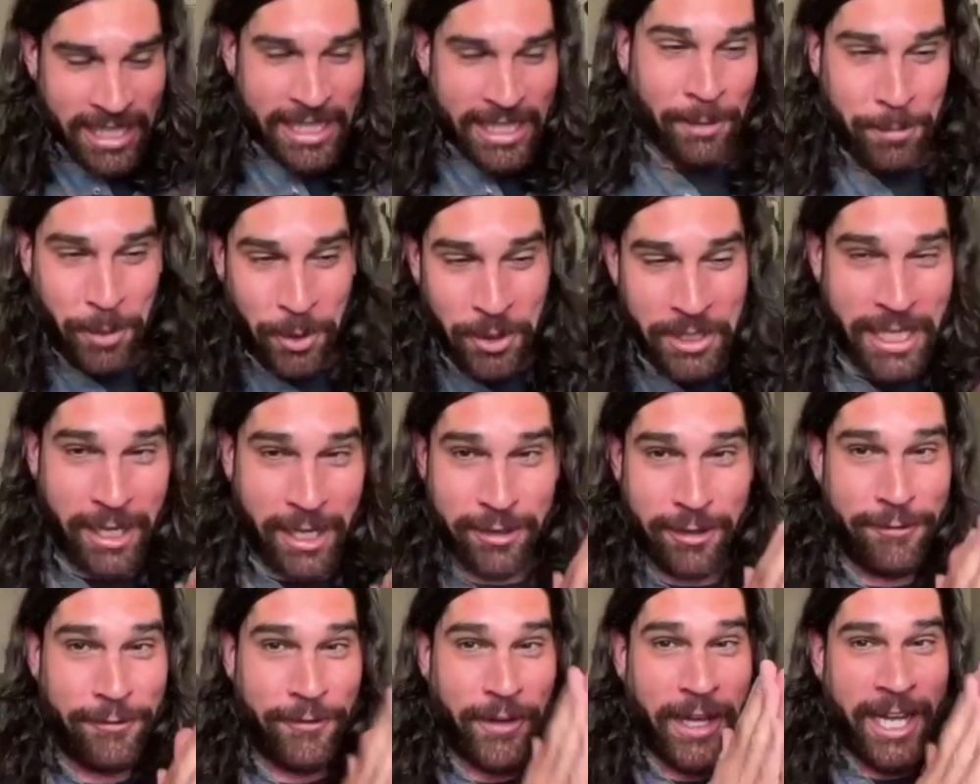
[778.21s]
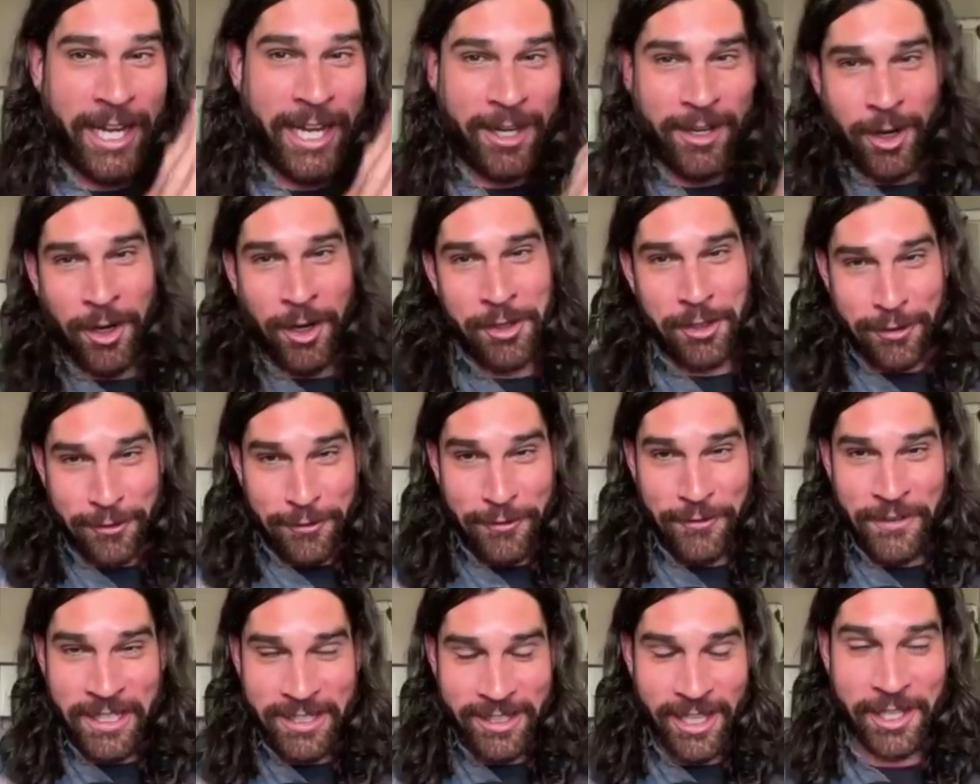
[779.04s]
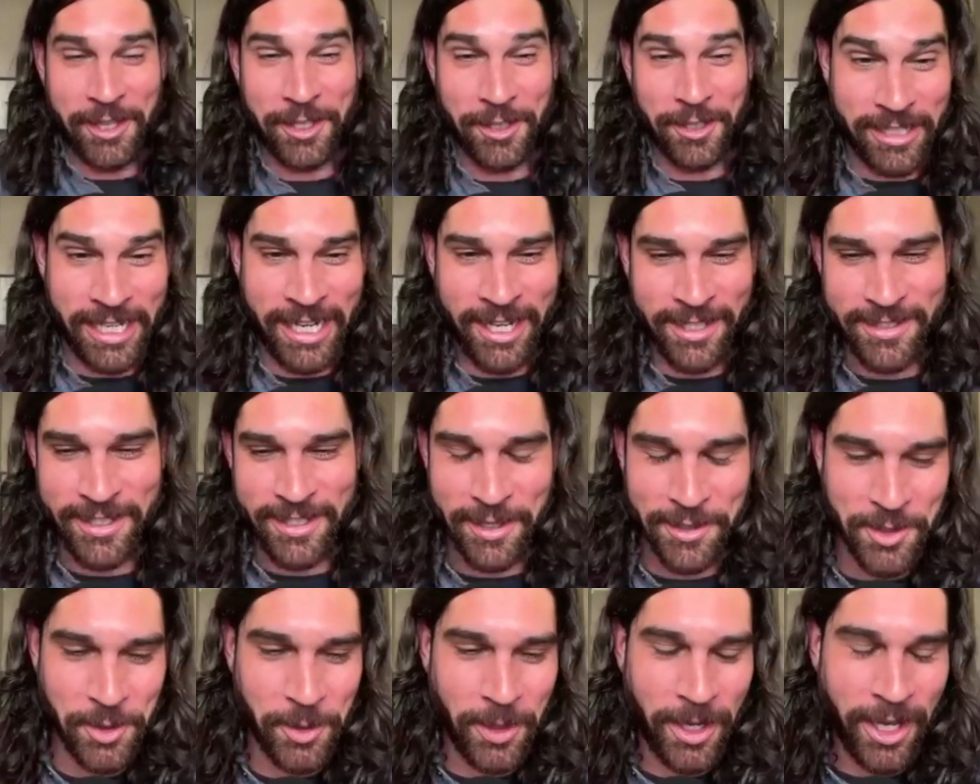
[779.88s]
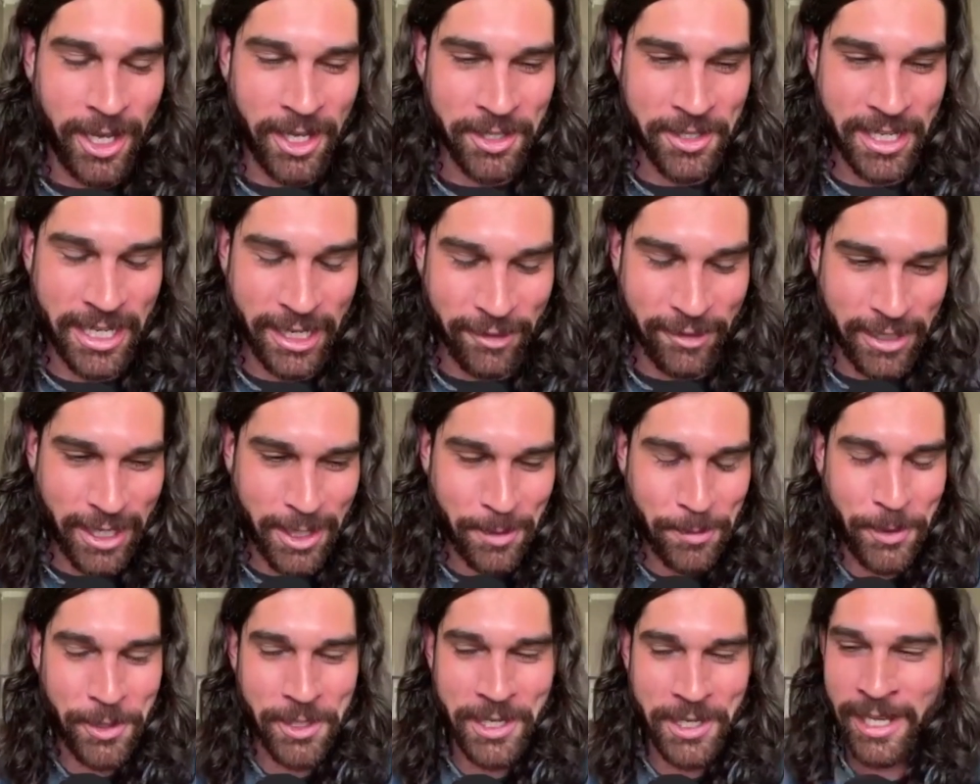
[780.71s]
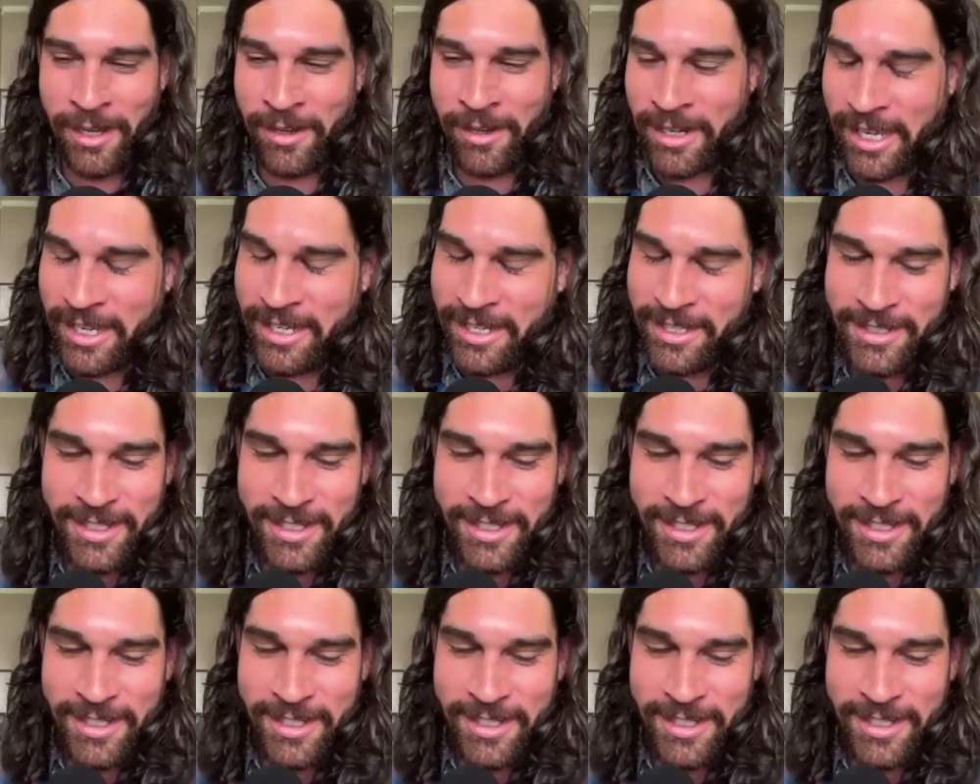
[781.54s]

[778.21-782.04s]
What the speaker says: I'm putting on a fire on their feet, like they're dancing so hot that I've got to put out. I